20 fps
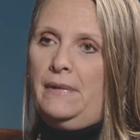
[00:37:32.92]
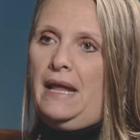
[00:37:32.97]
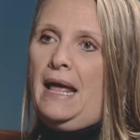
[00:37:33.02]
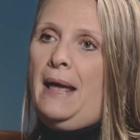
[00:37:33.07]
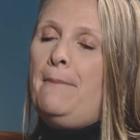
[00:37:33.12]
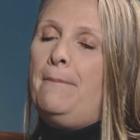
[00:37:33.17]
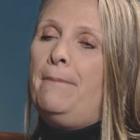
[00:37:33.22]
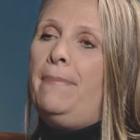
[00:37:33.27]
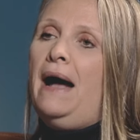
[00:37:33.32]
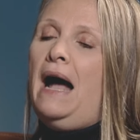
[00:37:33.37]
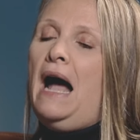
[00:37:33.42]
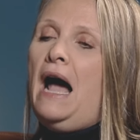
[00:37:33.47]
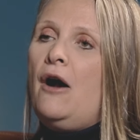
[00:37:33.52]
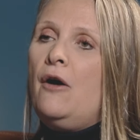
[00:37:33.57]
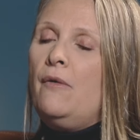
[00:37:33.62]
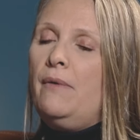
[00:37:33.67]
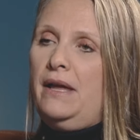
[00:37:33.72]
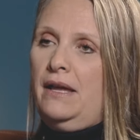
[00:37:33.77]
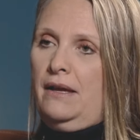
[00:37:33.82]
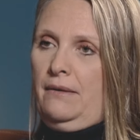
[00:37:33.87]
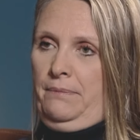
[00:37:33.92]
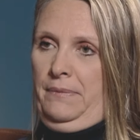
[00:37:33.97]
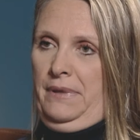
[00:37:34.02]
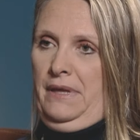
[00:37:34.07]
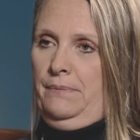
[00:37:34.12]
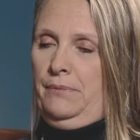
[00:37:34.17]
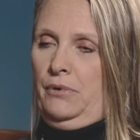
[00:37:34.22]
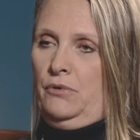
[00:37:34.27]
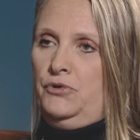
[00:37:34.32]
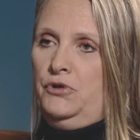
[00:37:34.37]
empowering
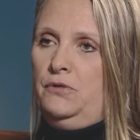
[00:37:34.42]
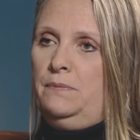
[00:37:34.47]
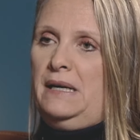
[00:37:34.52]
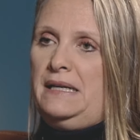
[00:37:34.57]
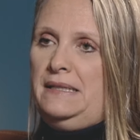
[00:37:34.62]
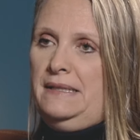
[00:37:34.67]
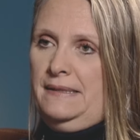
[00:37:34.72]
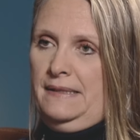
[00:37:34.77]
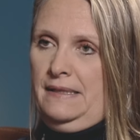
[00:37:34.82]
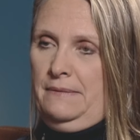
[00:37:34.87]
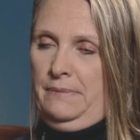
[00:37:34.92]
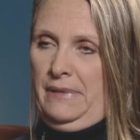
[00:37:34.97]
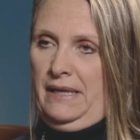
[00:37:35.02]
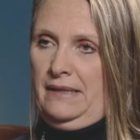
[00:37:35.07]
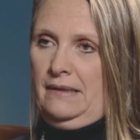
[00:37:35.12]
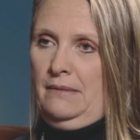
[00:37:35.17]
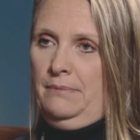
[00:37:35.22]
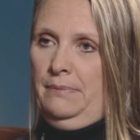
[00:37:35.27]
people to participate,